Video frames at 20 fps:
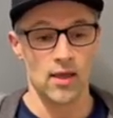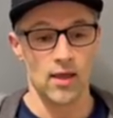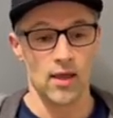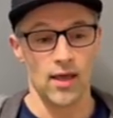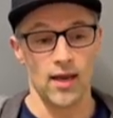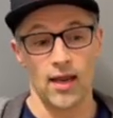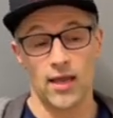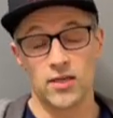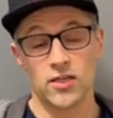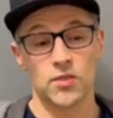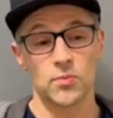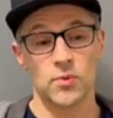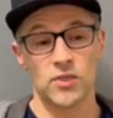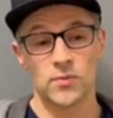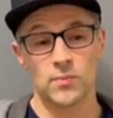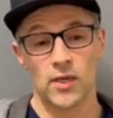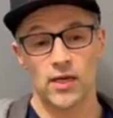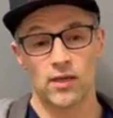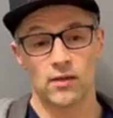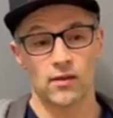And I just been
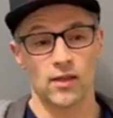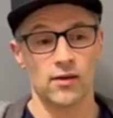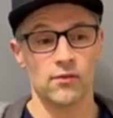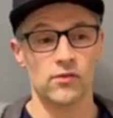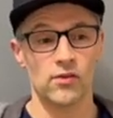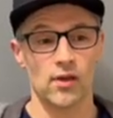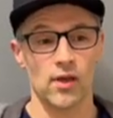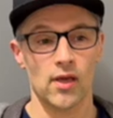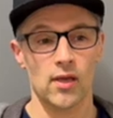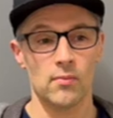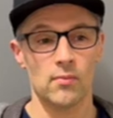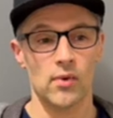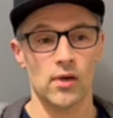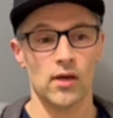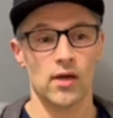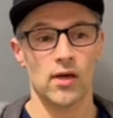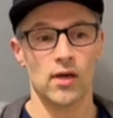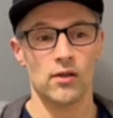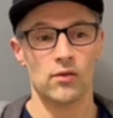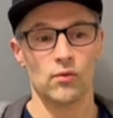spending a lot of time
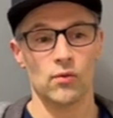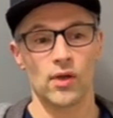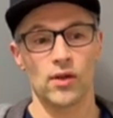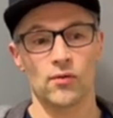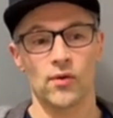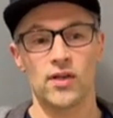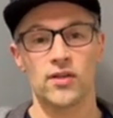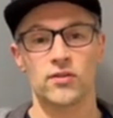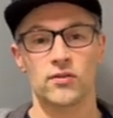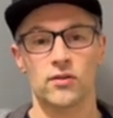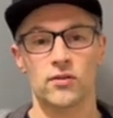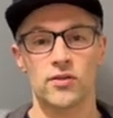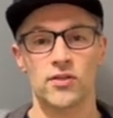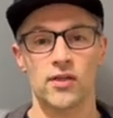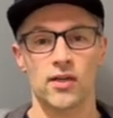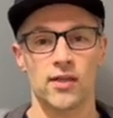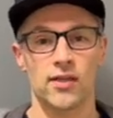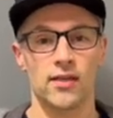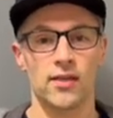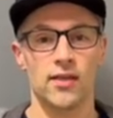doing research
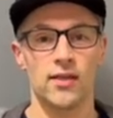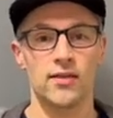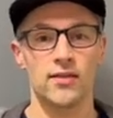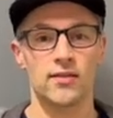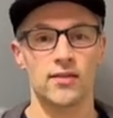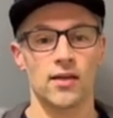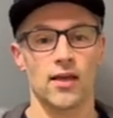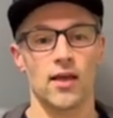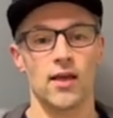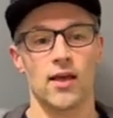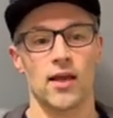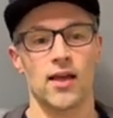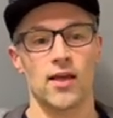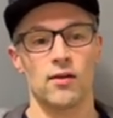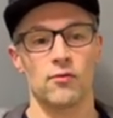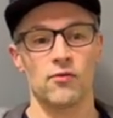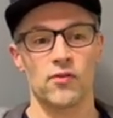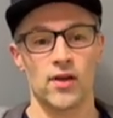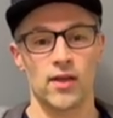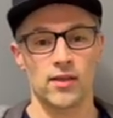on knees, and I kind
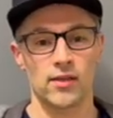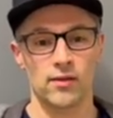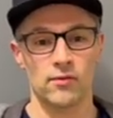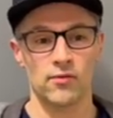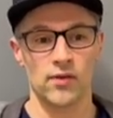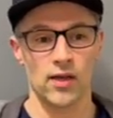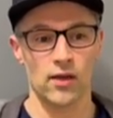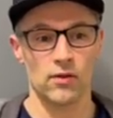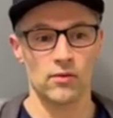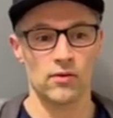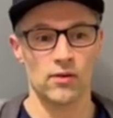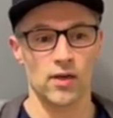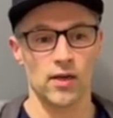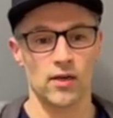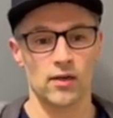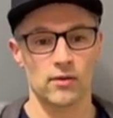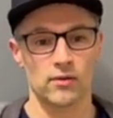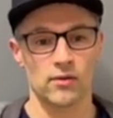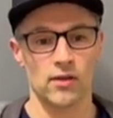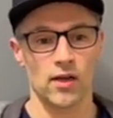of finally found
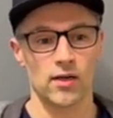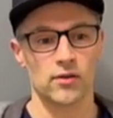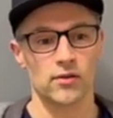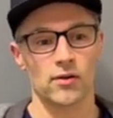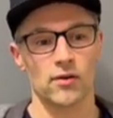Dr.